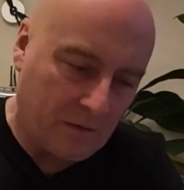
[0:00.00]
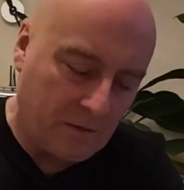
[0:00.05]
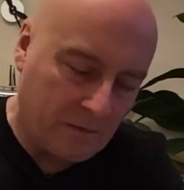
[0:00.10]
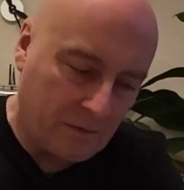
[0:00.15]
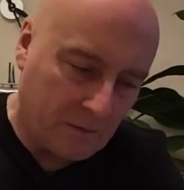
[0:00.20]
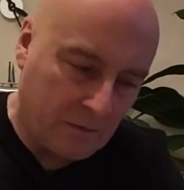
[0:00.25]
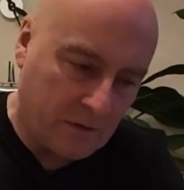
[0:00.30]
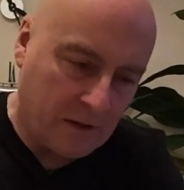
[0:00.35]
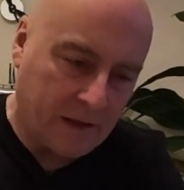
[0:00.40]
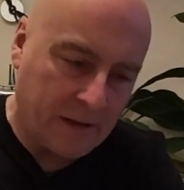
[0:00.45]

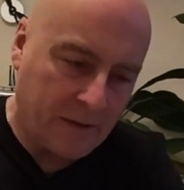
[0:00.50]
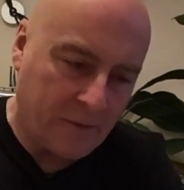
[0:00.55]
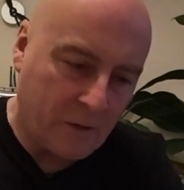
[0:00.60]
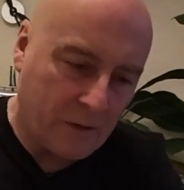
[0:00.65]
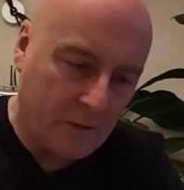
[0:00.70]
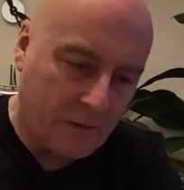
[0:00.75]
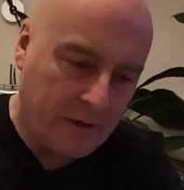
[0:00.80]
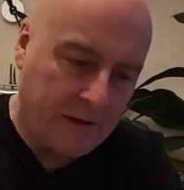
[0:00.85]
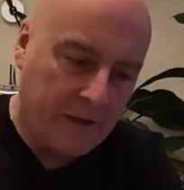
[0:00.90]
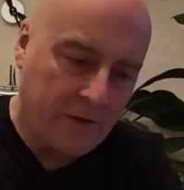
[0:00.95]
I'm glad I'm
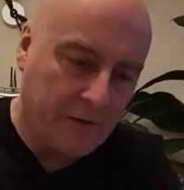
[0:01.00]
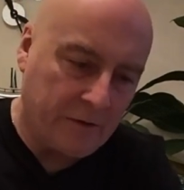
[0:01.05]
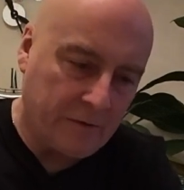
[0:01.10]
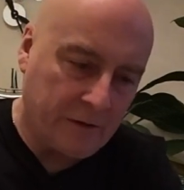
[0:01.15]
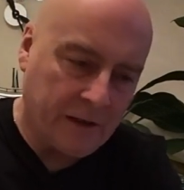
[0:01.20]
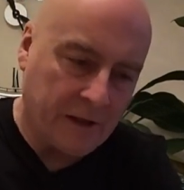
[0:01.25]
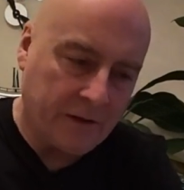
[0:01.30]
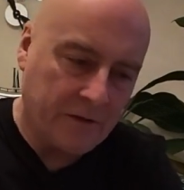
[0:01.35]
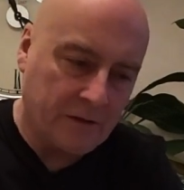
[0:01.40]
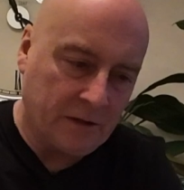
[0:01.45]
quite hungry
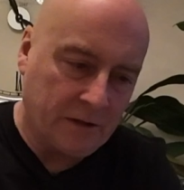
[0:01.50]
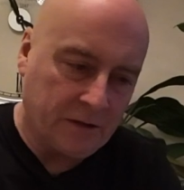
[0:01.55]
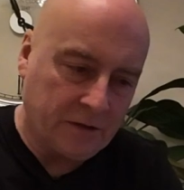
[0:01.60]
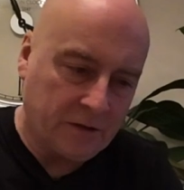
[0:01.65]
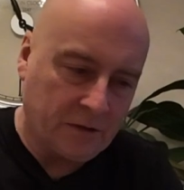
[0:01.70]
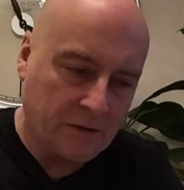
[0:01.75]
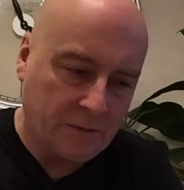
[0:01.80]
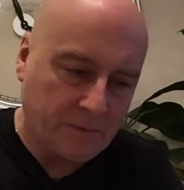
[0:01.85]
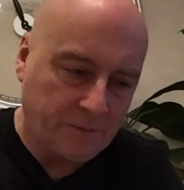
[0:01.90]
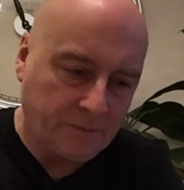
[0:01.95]
actually,
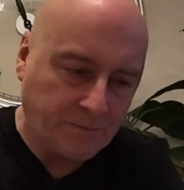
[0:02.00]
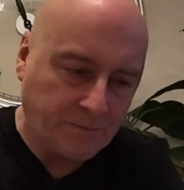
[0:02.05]
so